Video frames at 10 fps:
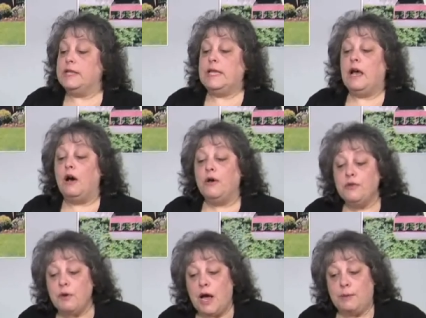the
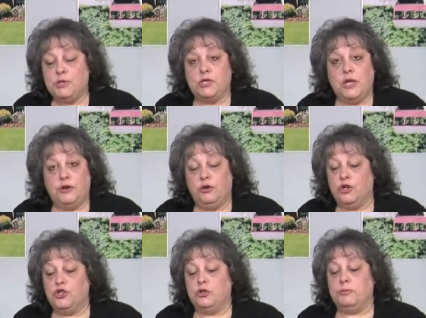other option that you
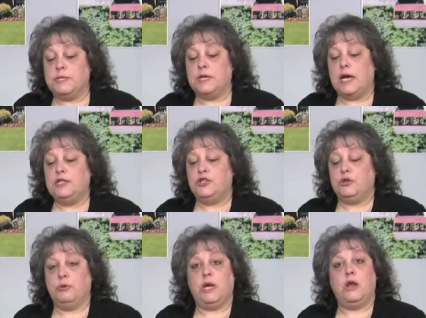could do besides
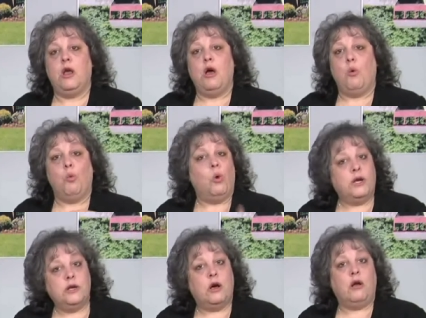doing
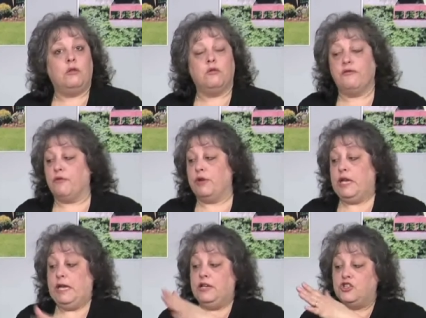one color for
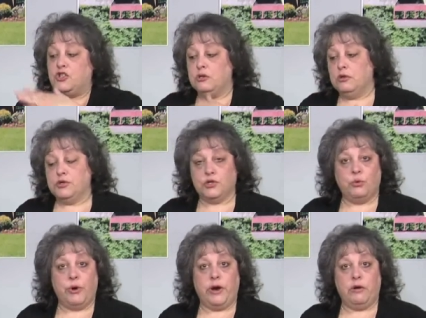each
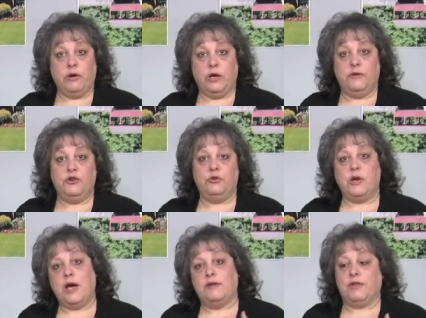square and giving you
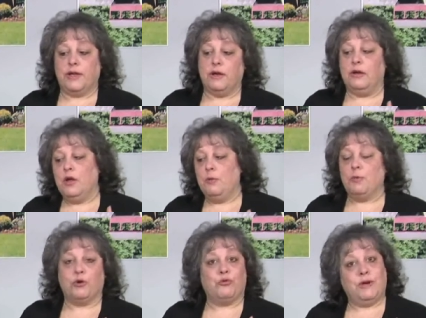kind of like a
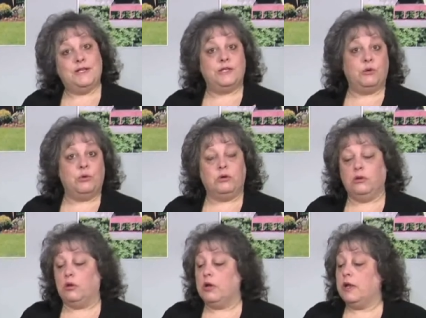more crazy quilt
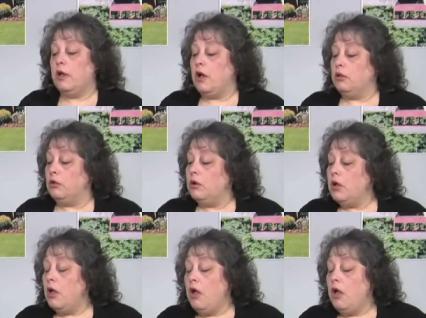look, uh, look